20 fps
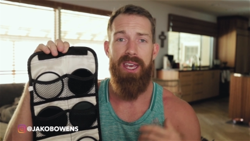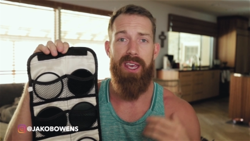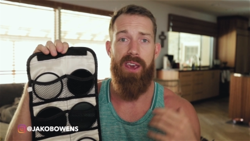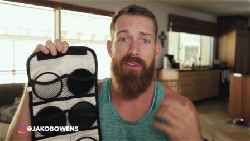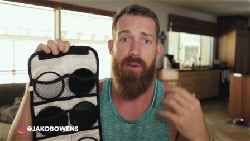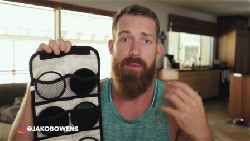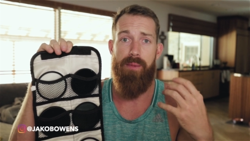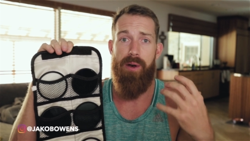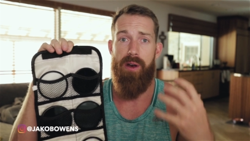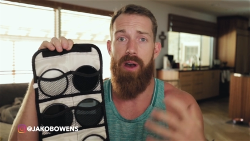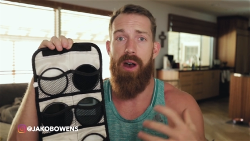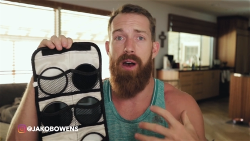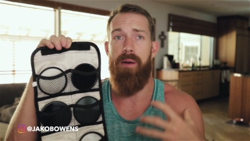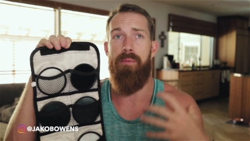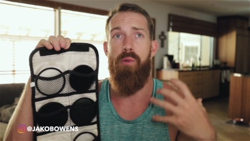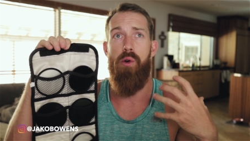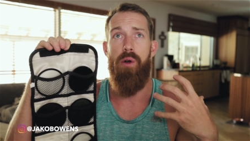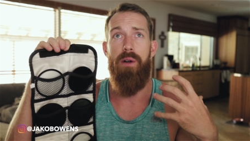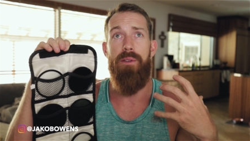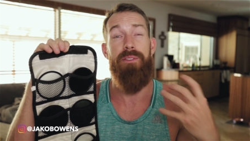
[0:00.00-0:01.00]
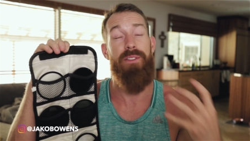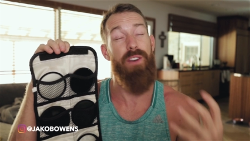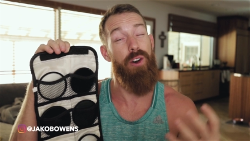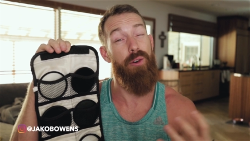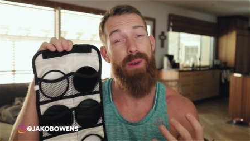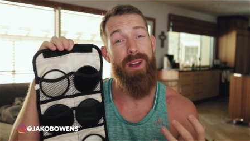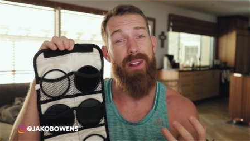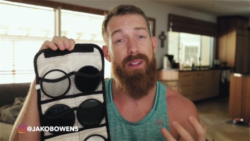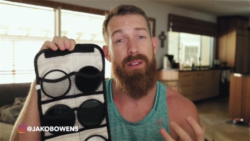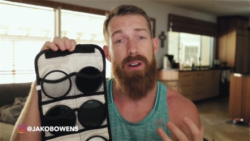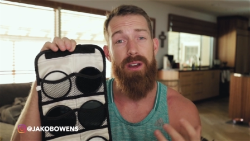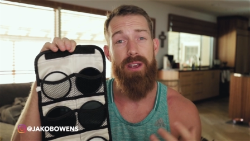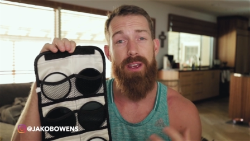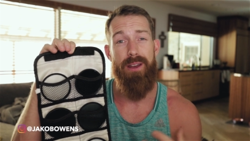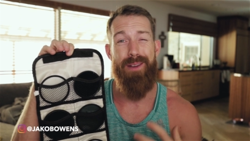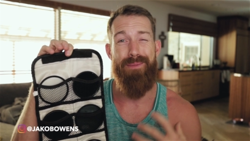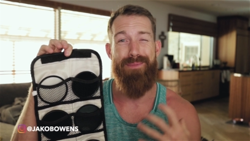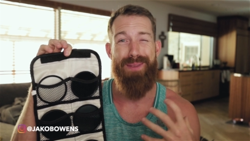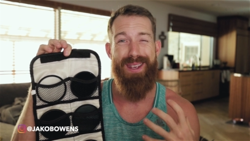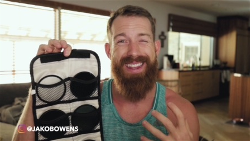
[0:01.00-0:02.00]
give them a, a, more filmic
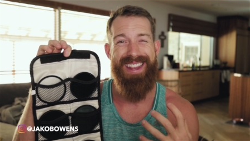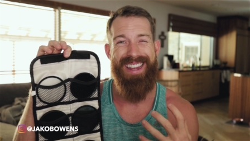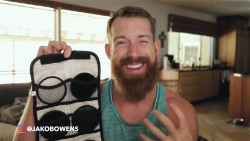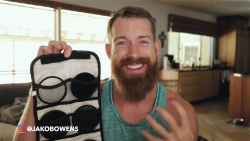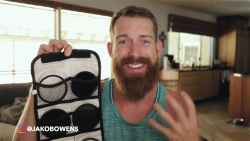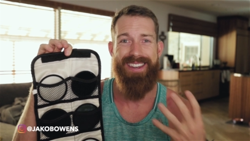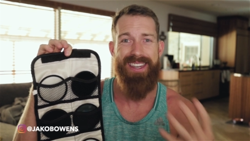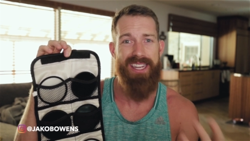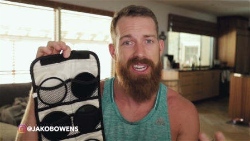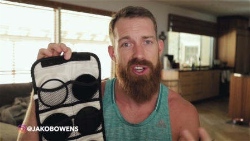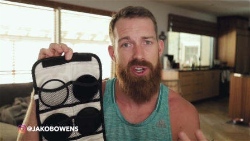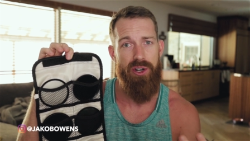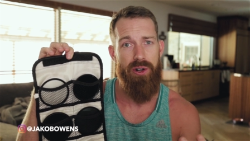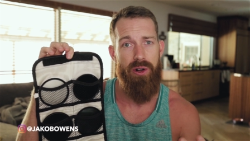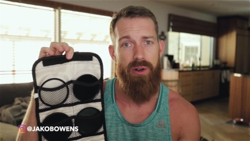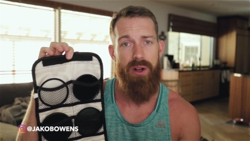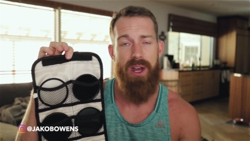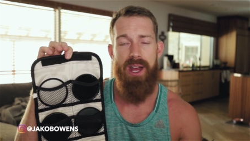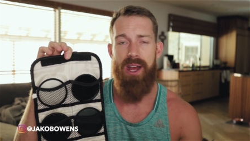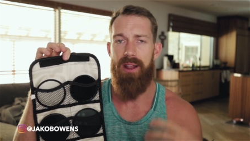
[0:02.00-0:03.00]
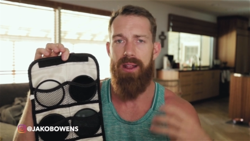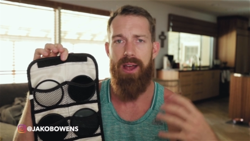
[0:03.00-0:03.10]
look and be less digital.